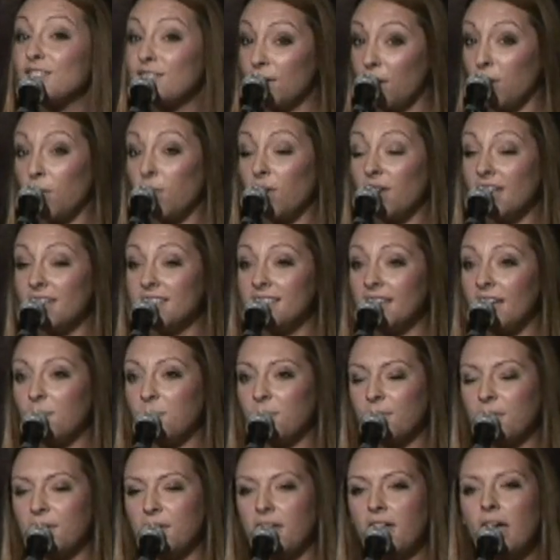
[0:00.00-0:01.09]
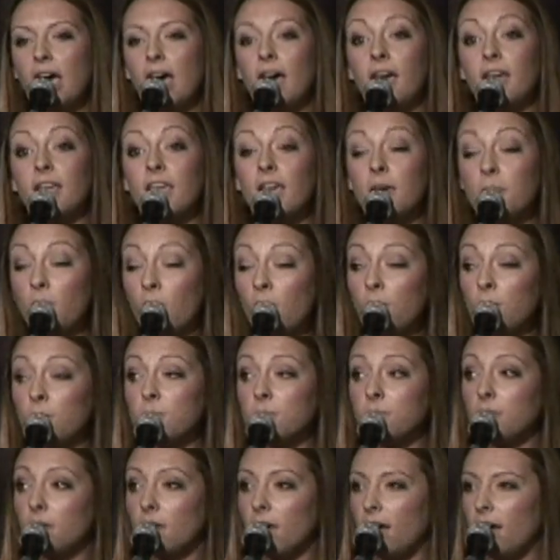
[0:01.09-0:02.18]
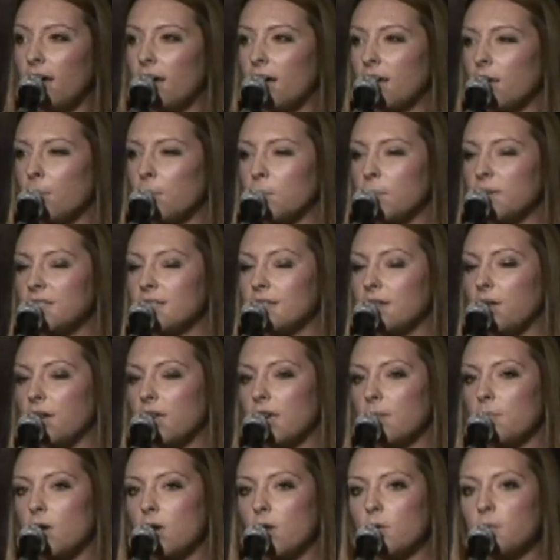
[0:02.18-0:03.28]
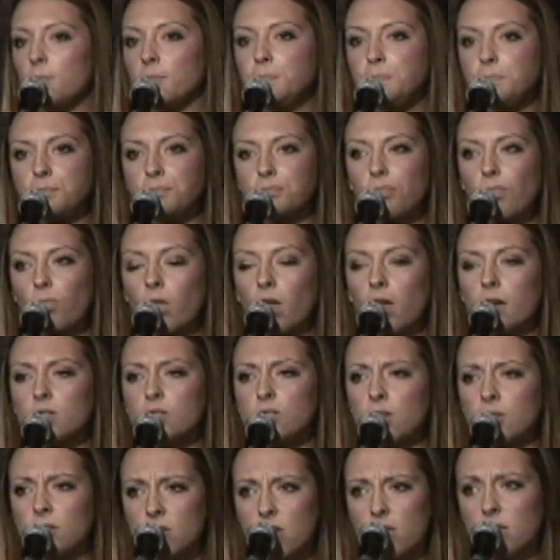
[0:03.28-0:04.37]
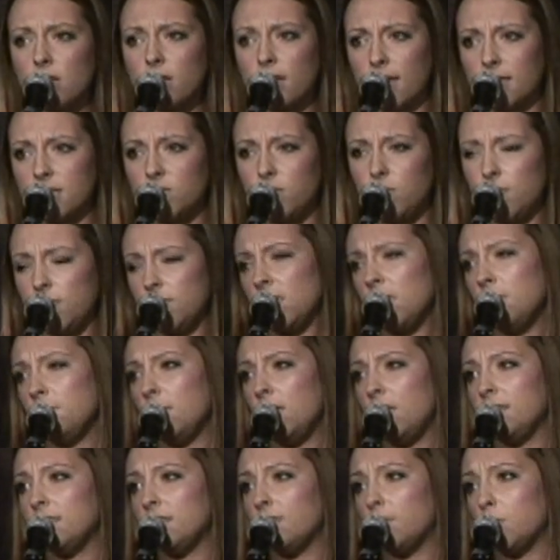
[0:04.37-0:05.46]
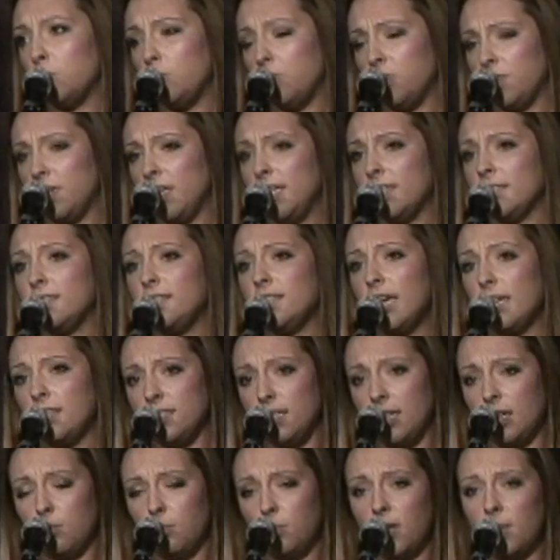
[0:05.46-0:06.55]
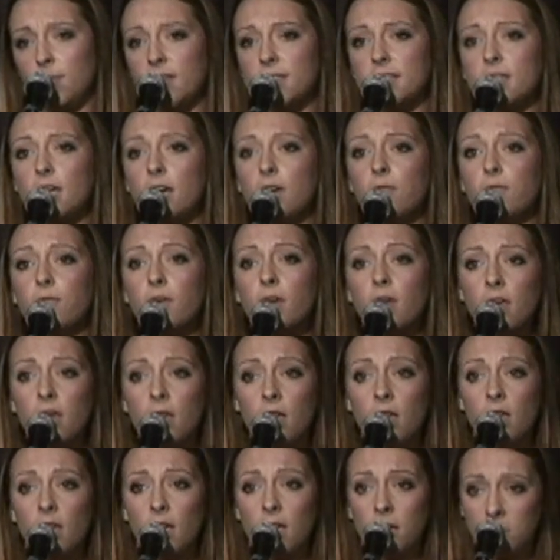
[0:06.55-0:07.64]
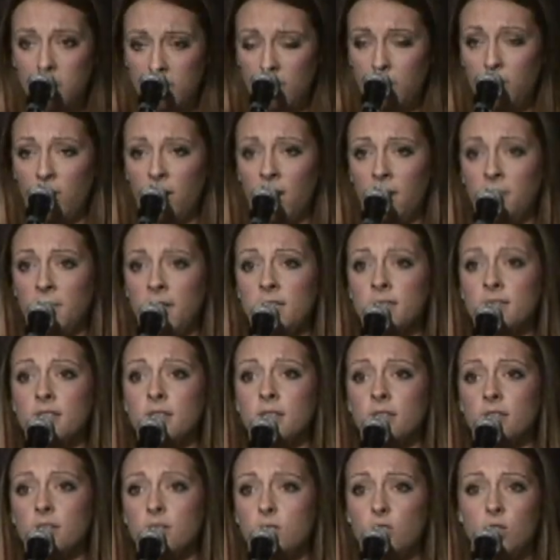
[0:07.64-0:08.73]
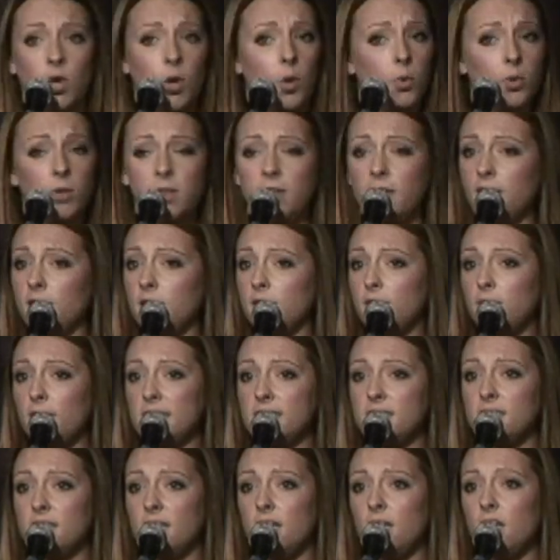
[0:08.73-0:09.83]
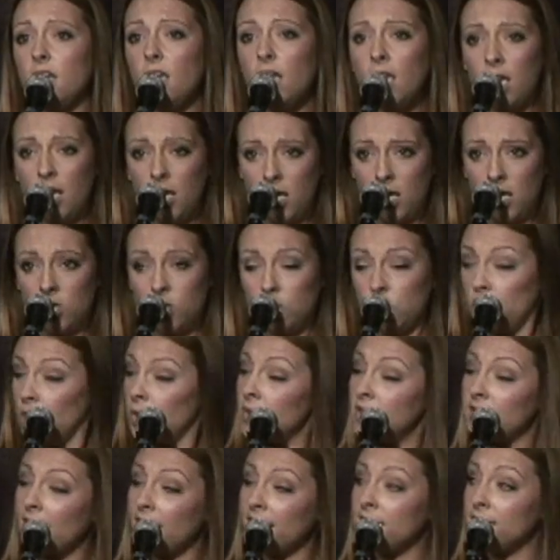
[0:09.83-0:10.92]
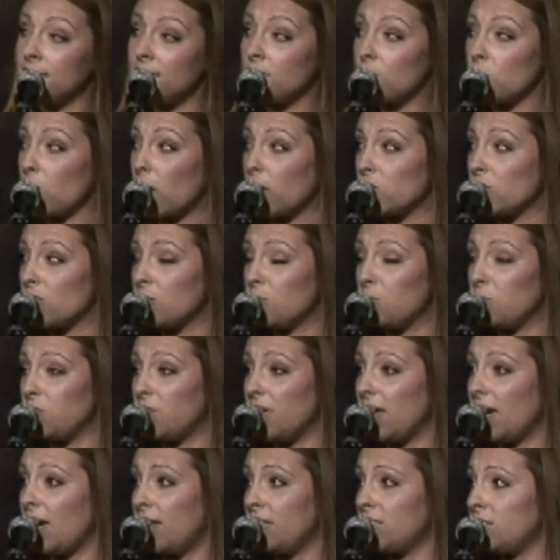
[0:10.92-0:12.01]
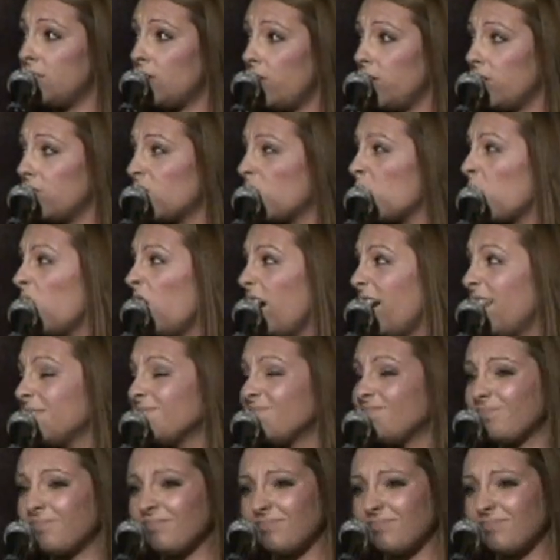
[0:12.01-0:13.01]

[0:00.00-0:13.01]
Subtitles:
So, example, I came home a couple months ago. I came home, turned on the last 15 minutes of a movie, sat down by myself in my apartment, totally uninvested, and 2 seconds into watching the movie, I started to cry.